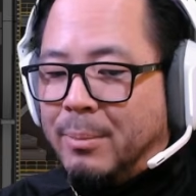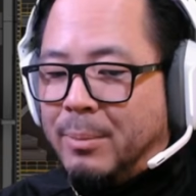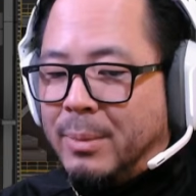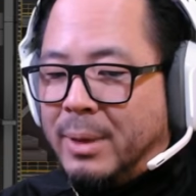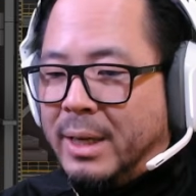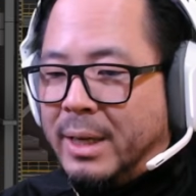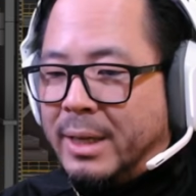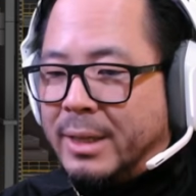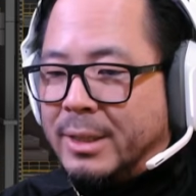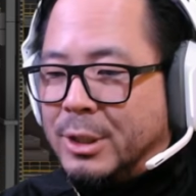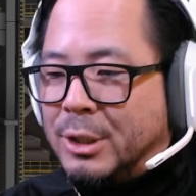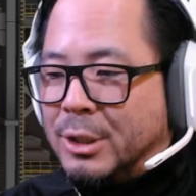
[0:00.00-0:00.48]

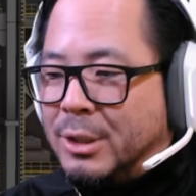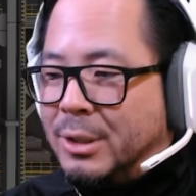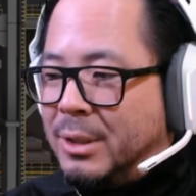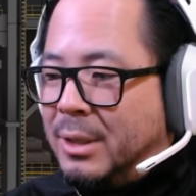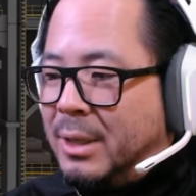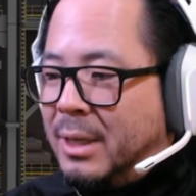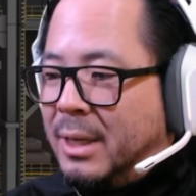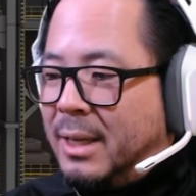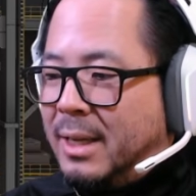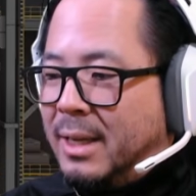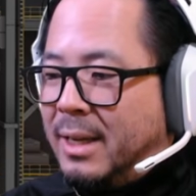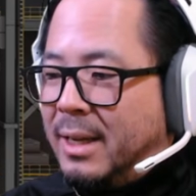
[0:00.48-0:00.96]
much
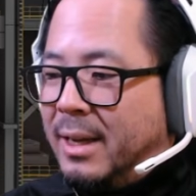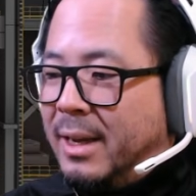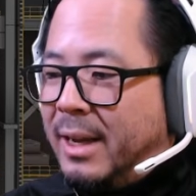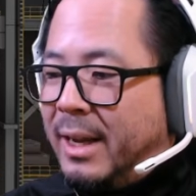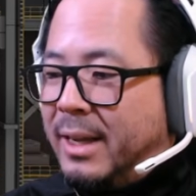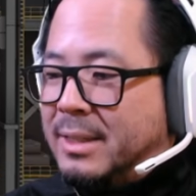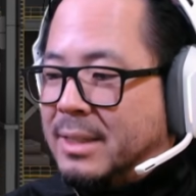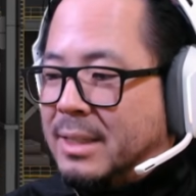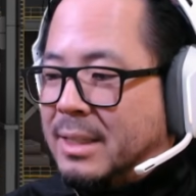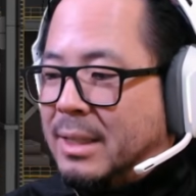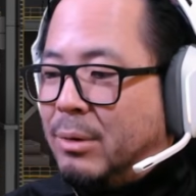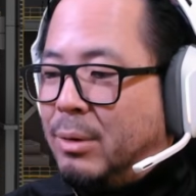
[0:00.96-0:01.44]

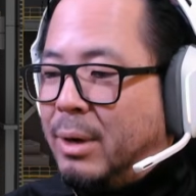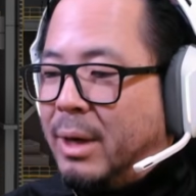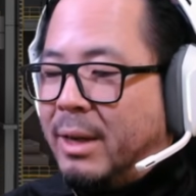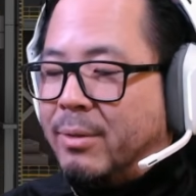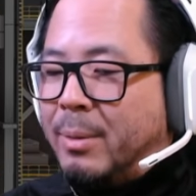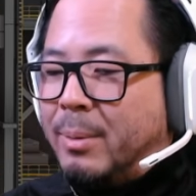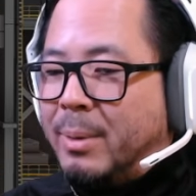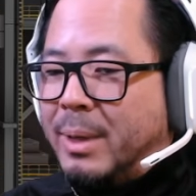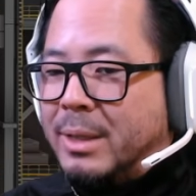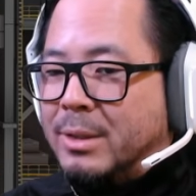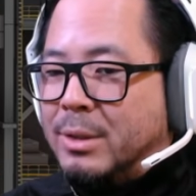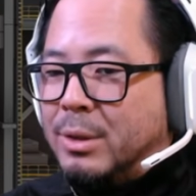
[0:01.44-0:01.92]
and still have
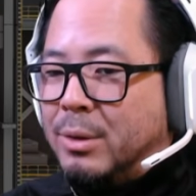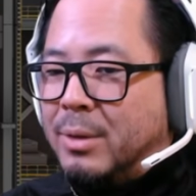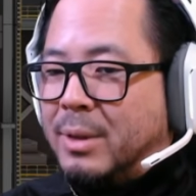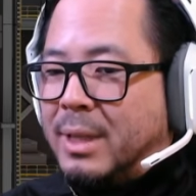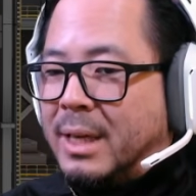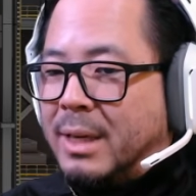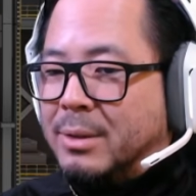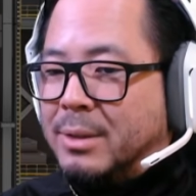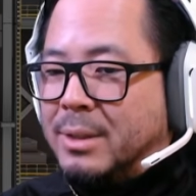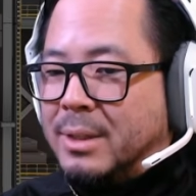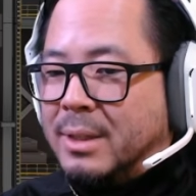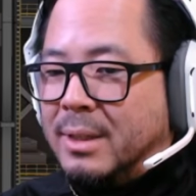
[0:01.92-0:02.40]
about
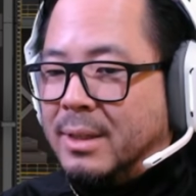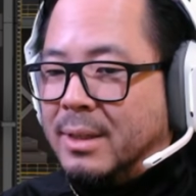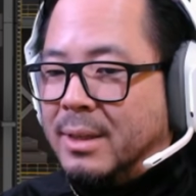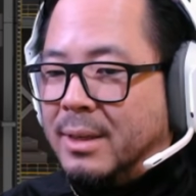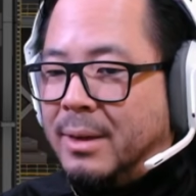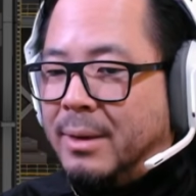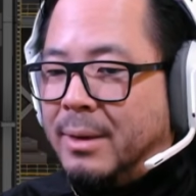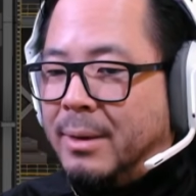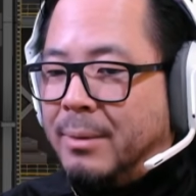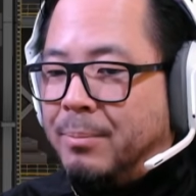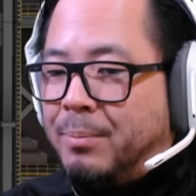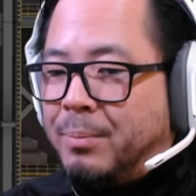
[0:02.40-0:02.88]
2,000.
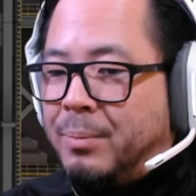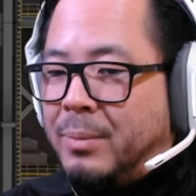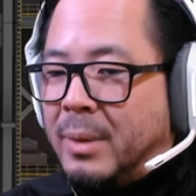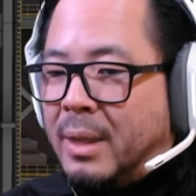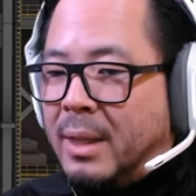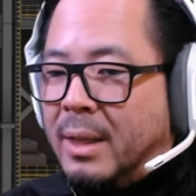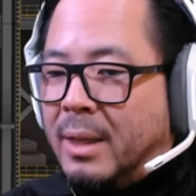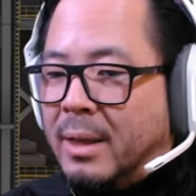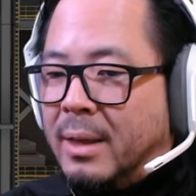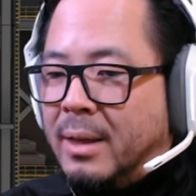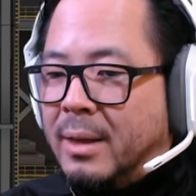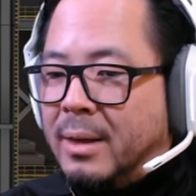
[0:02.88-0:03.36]

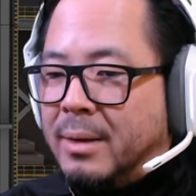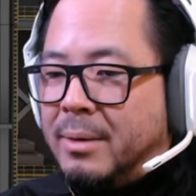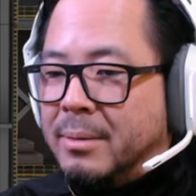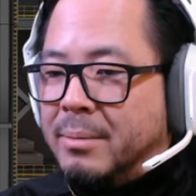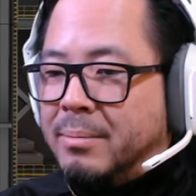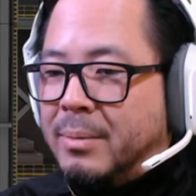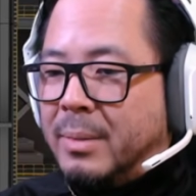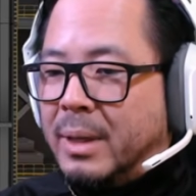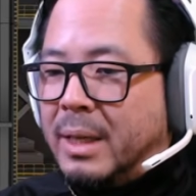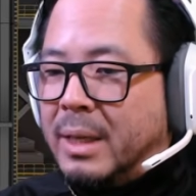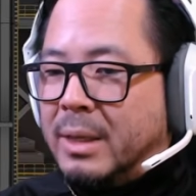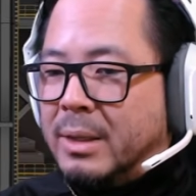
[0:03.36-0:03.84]

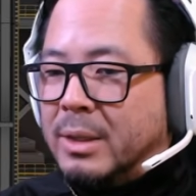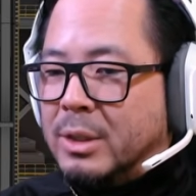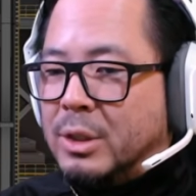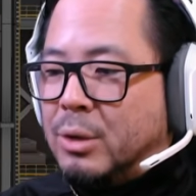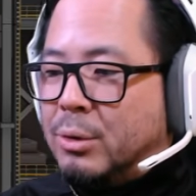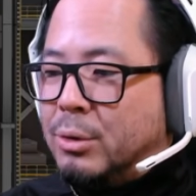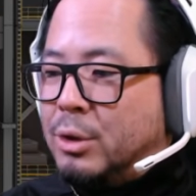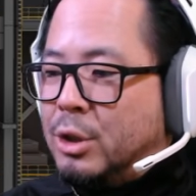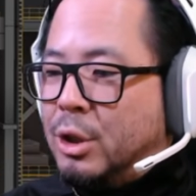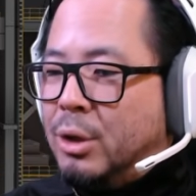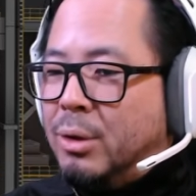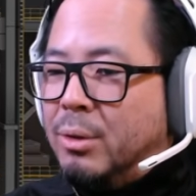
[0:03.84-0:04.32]

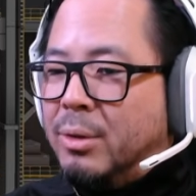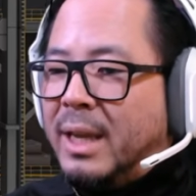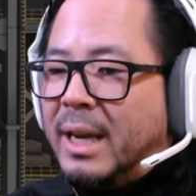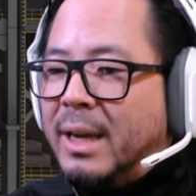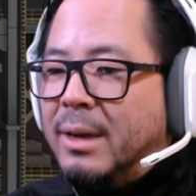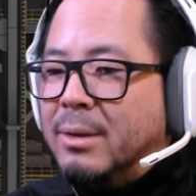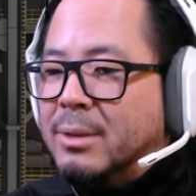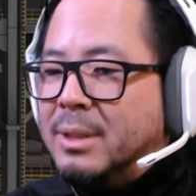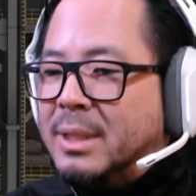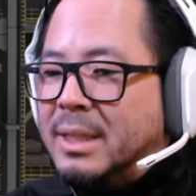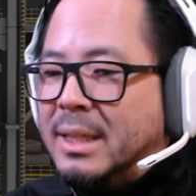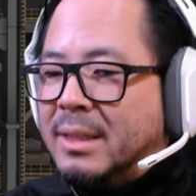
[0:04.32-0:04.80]
So
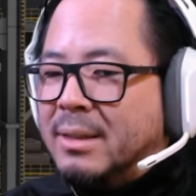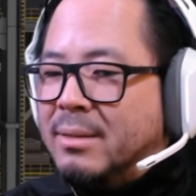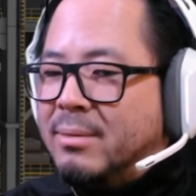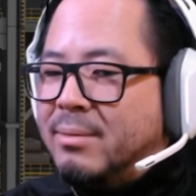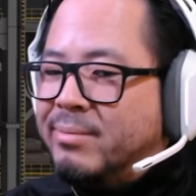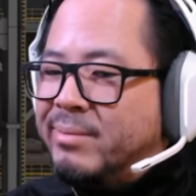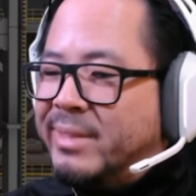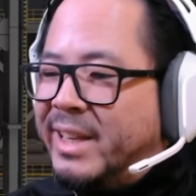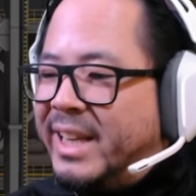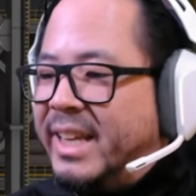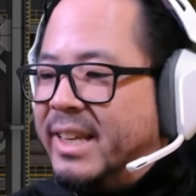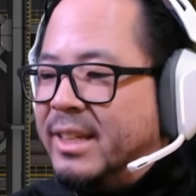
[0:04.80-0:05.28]

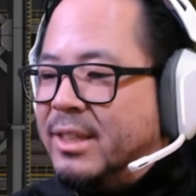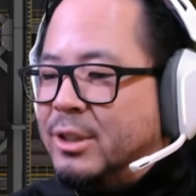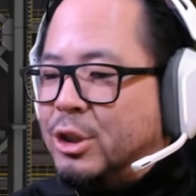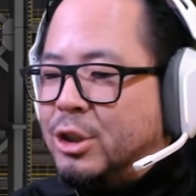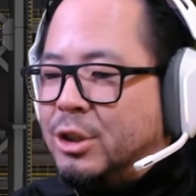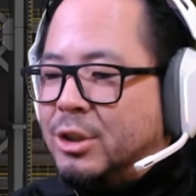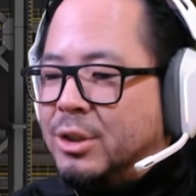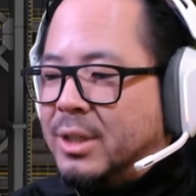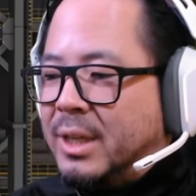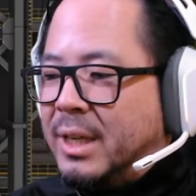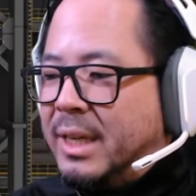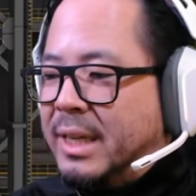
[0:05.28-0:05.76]

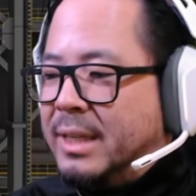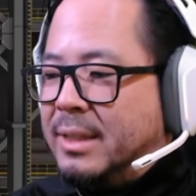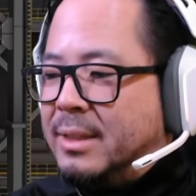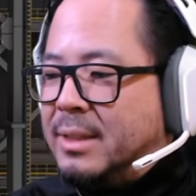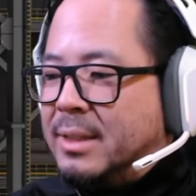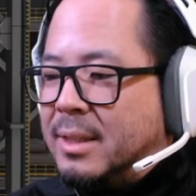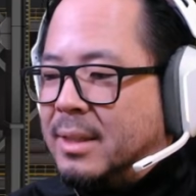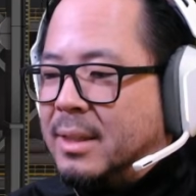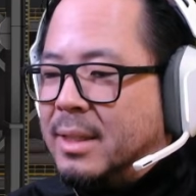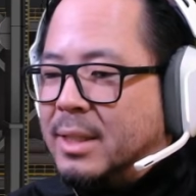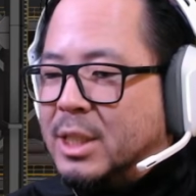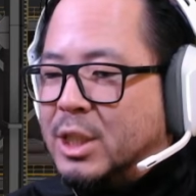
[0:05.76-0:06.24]
2,000-ish
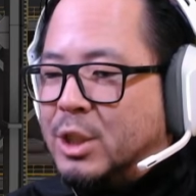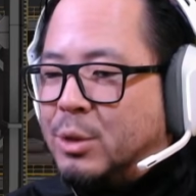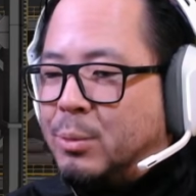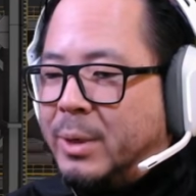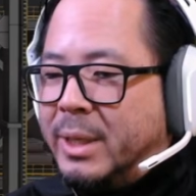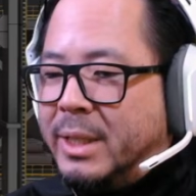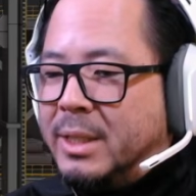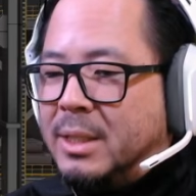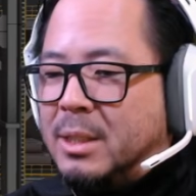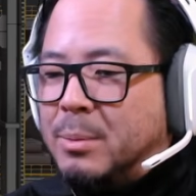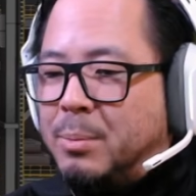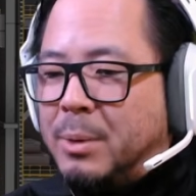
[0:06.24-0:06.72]
is the
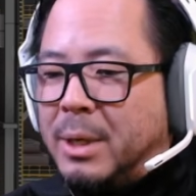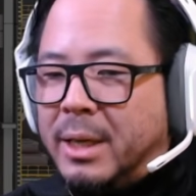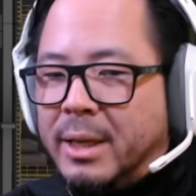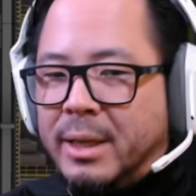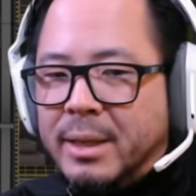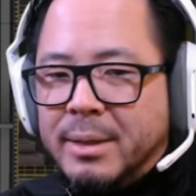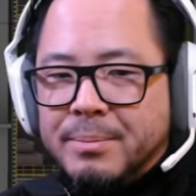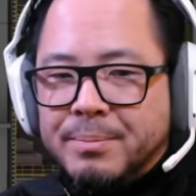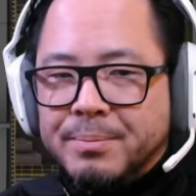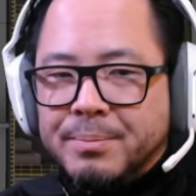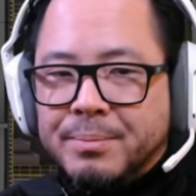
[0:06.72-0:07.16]
sweet spot.